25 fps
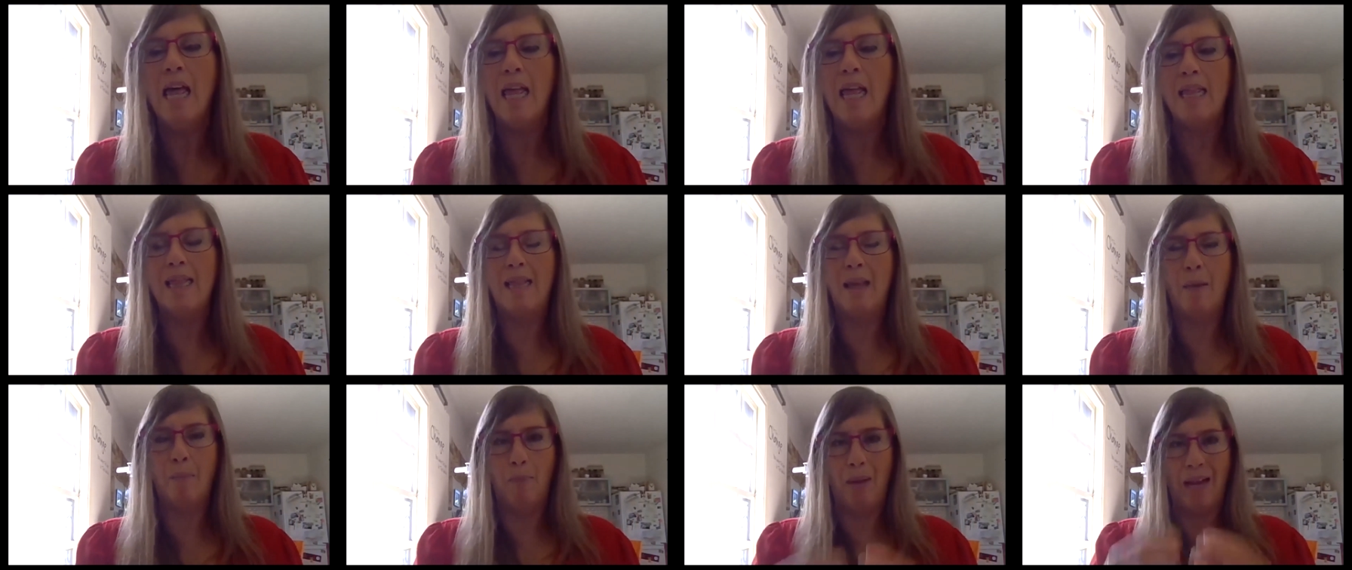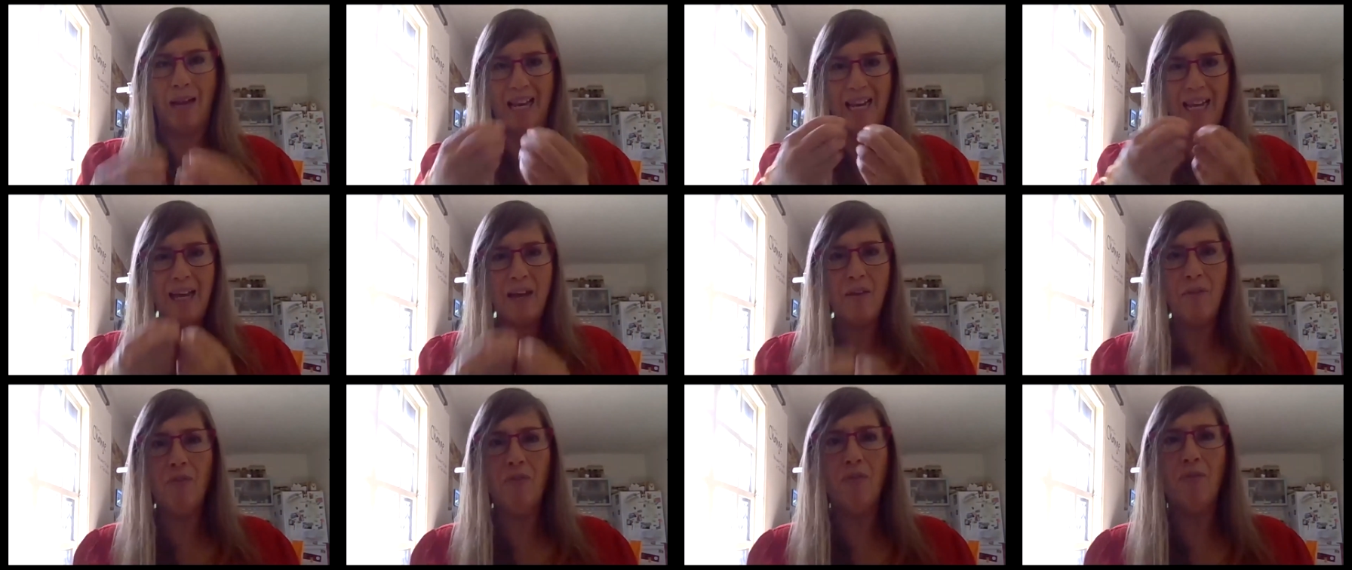the
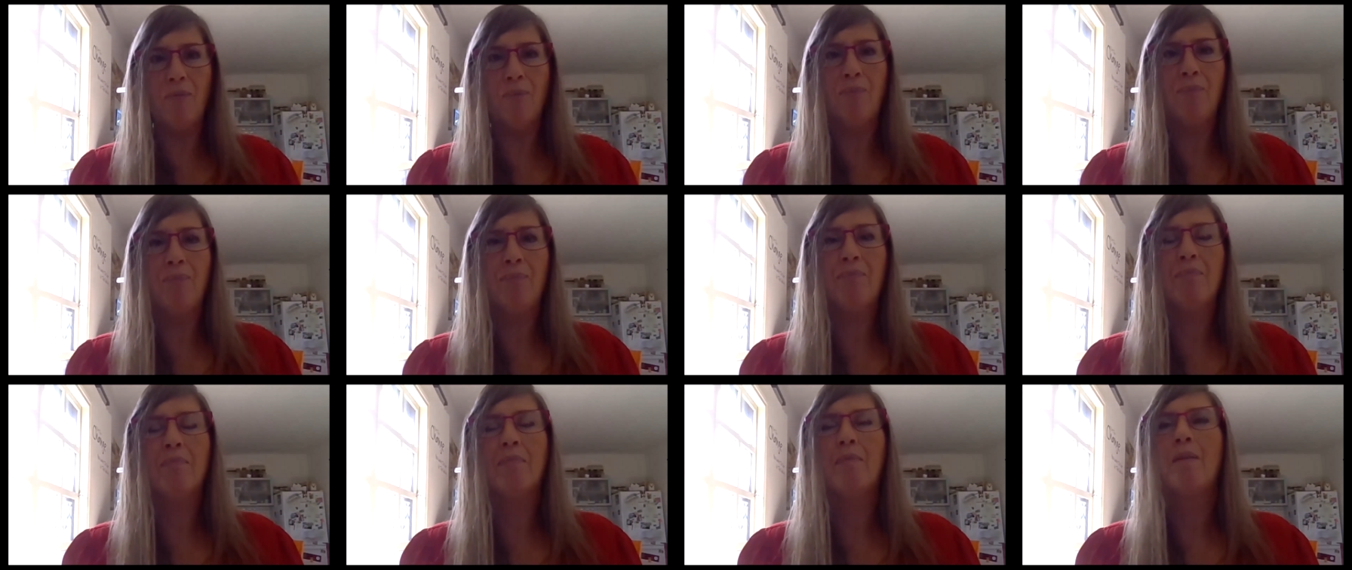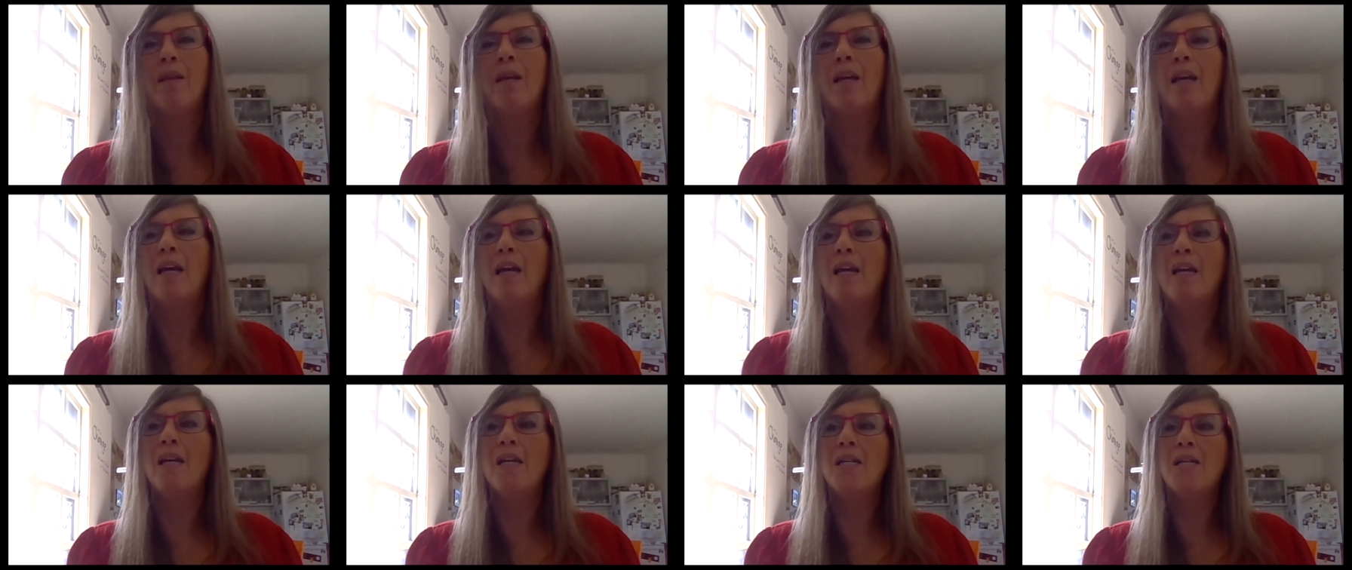belief
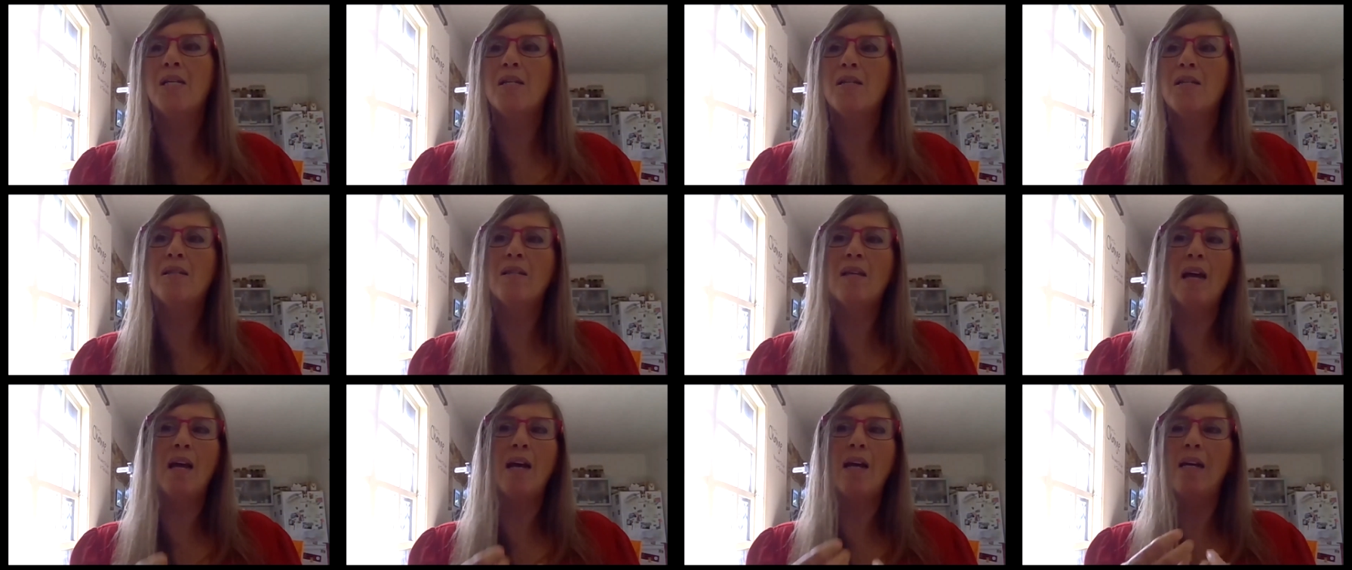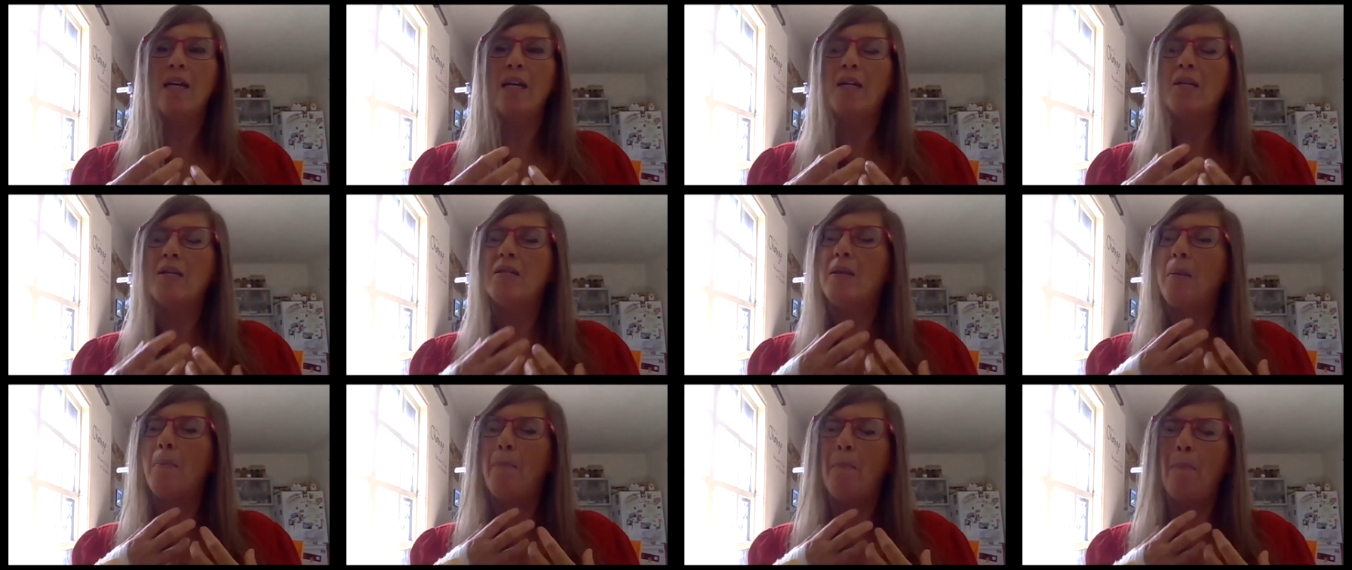is
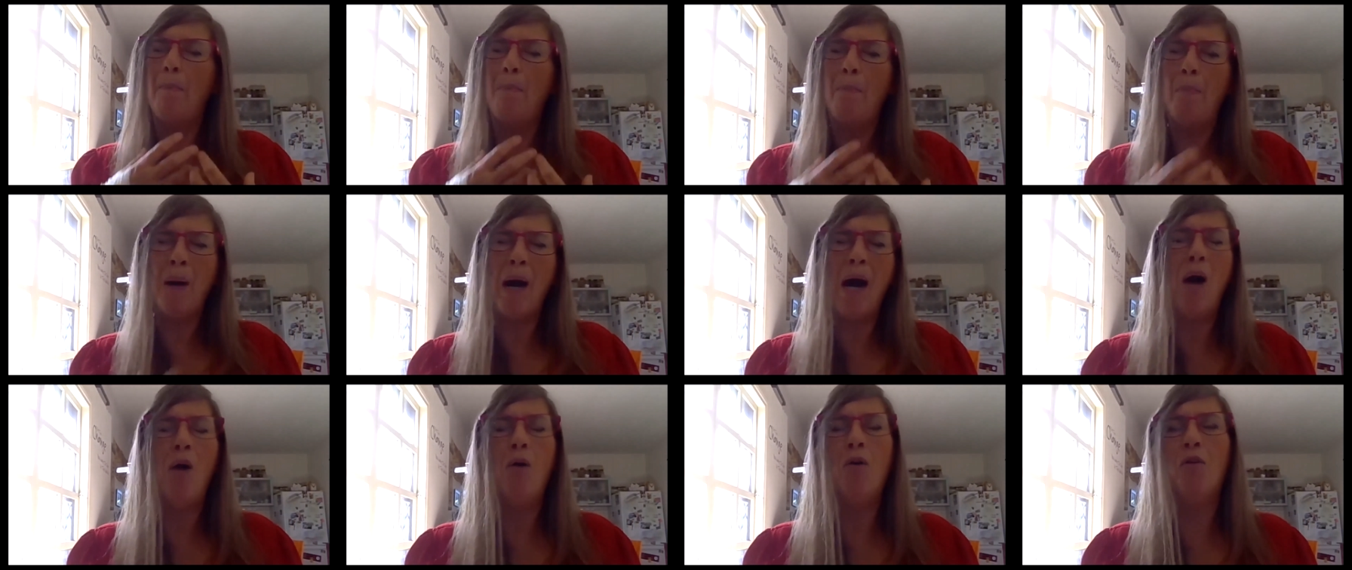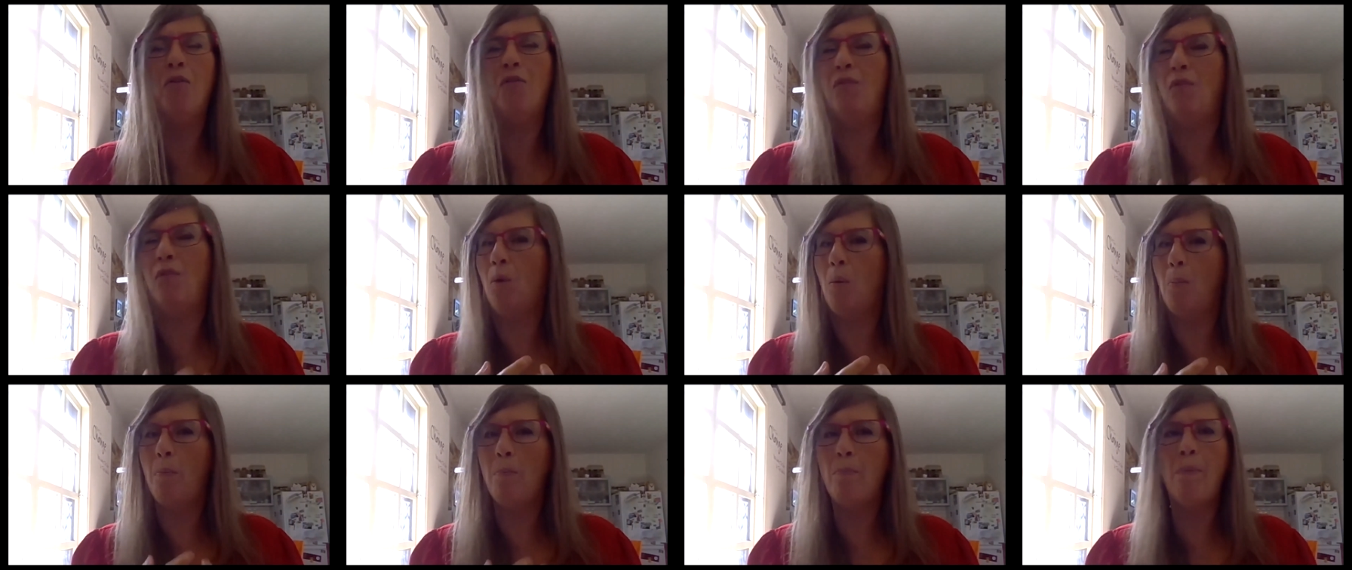a
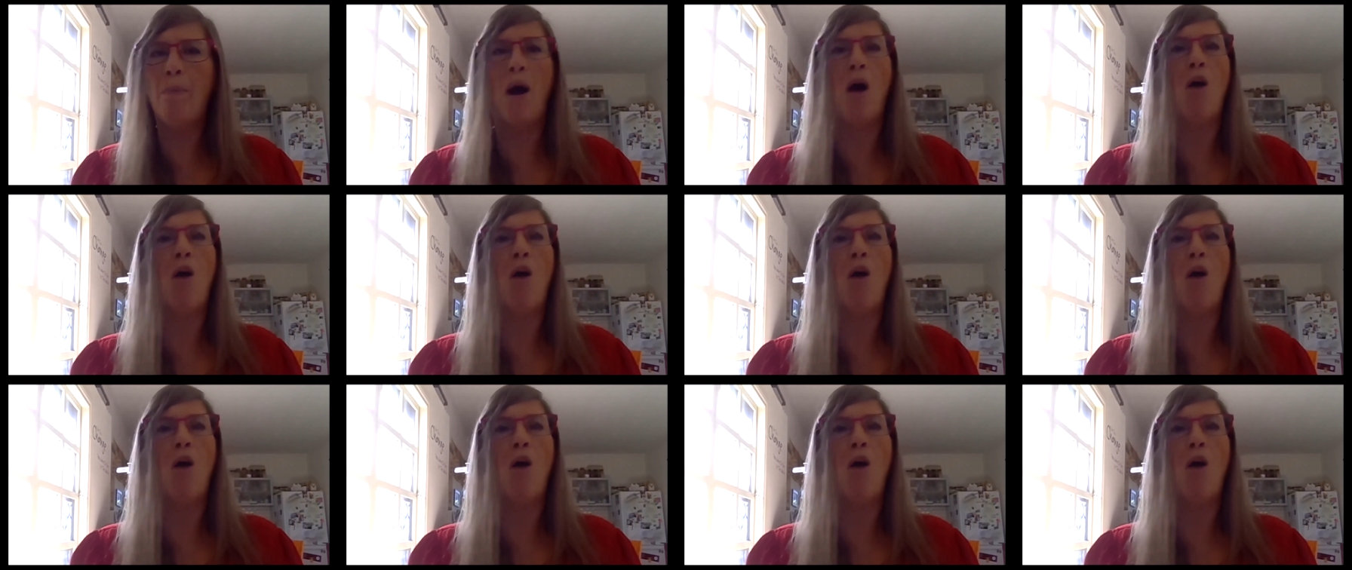powerful